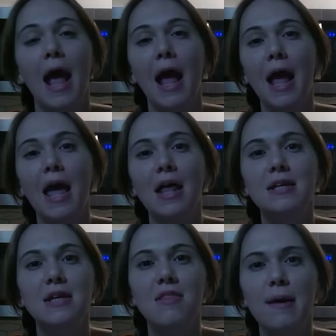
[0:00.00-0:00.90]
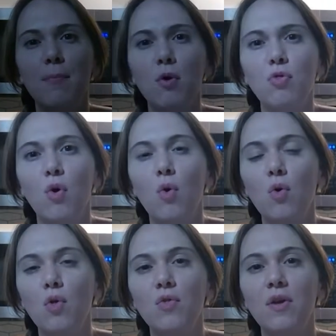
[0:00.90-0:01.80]
and they both
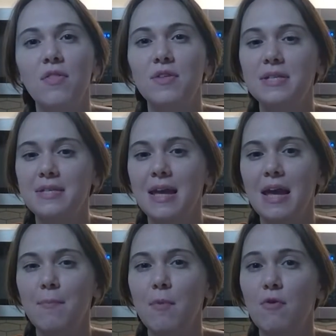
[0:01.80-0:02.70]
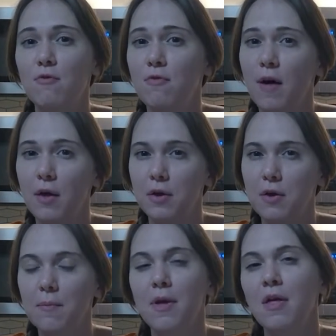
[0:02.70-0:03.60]
hold the same
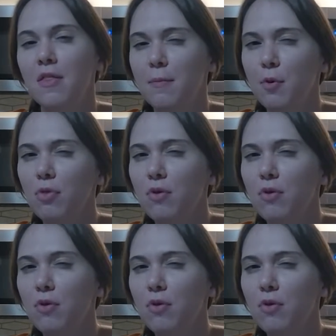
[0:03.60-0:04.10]
volume. They both